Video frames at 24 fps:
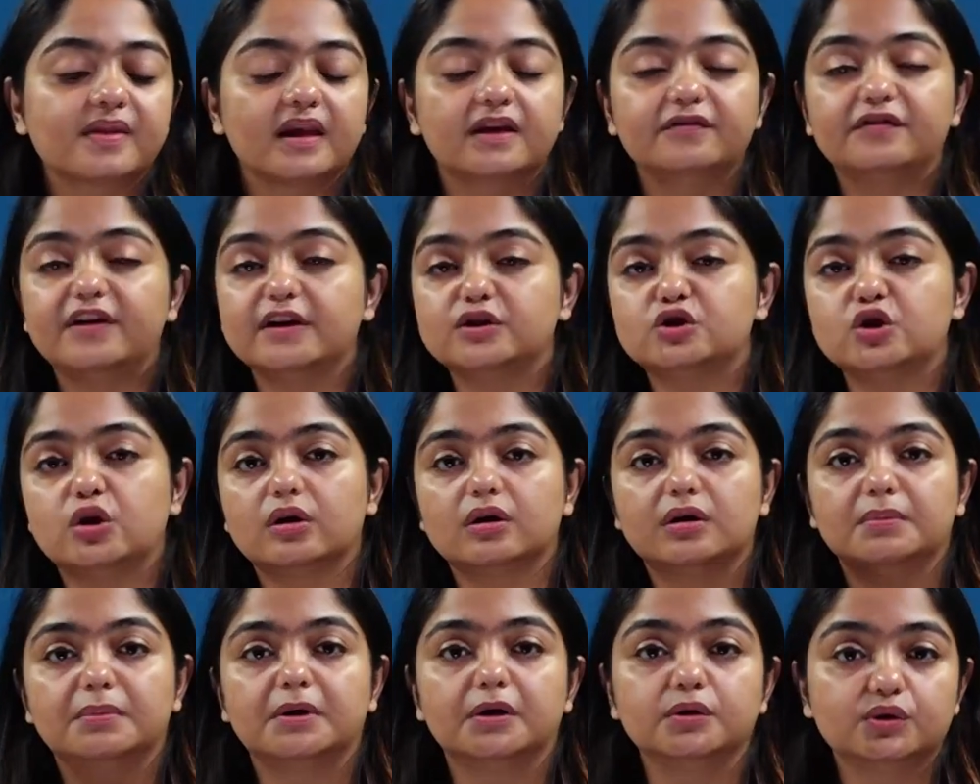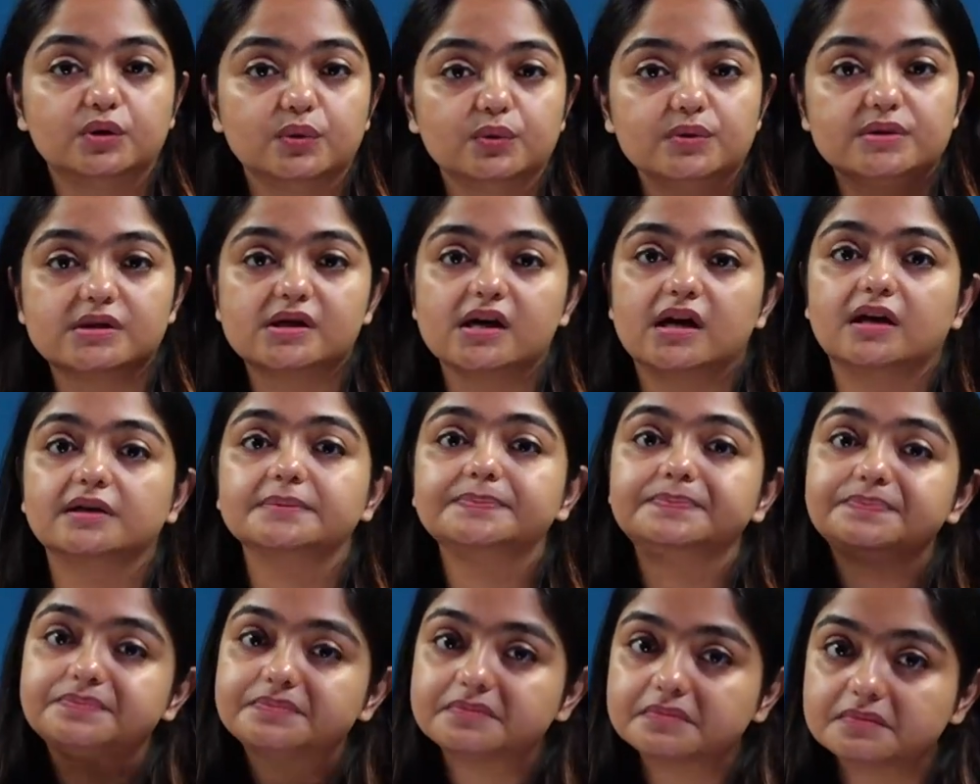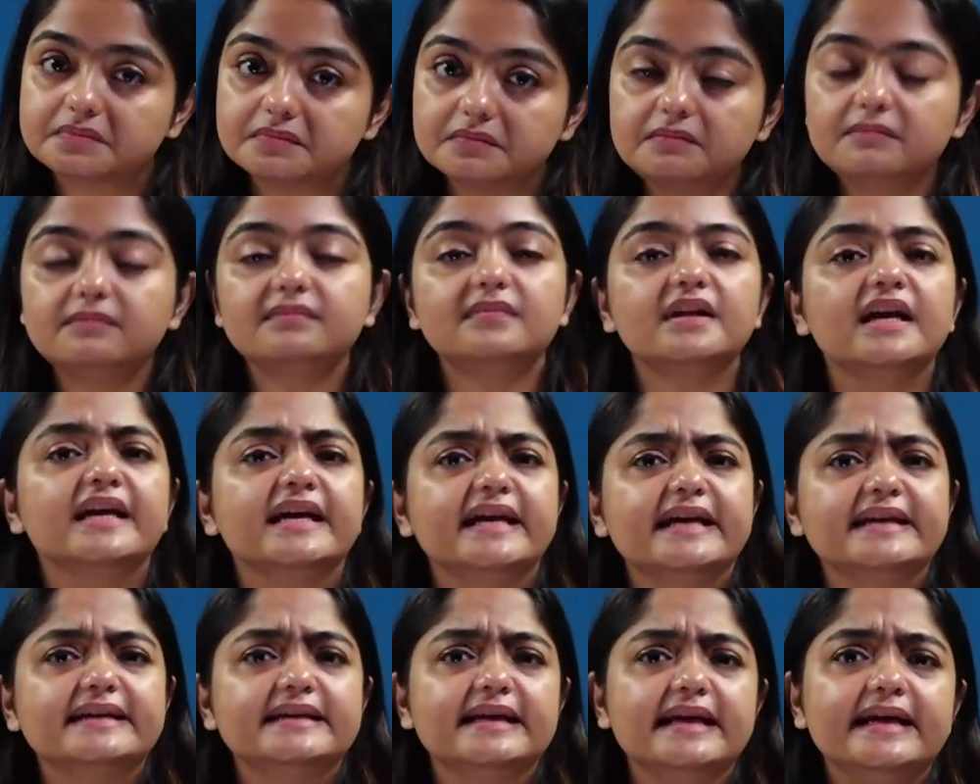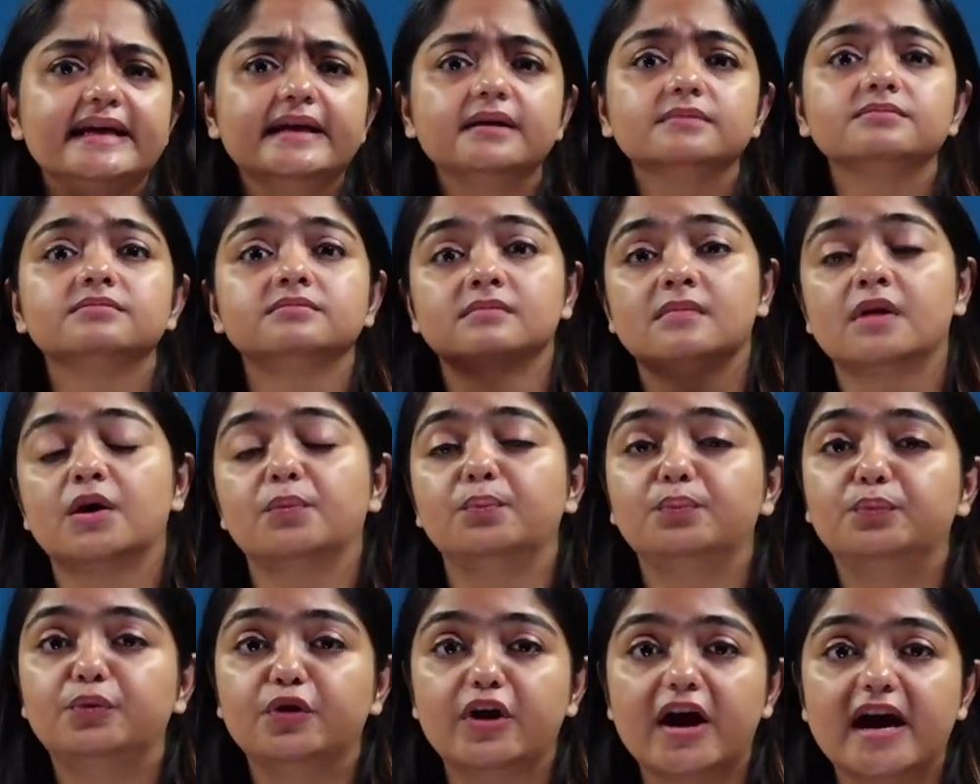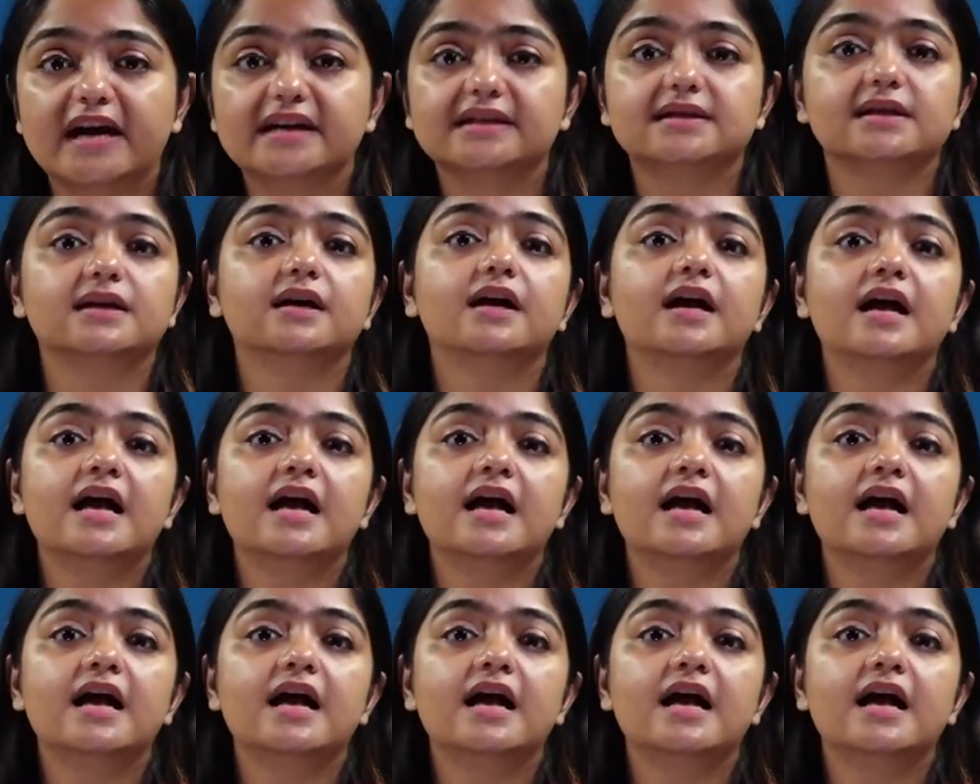if I talk about dosa, idli, bread,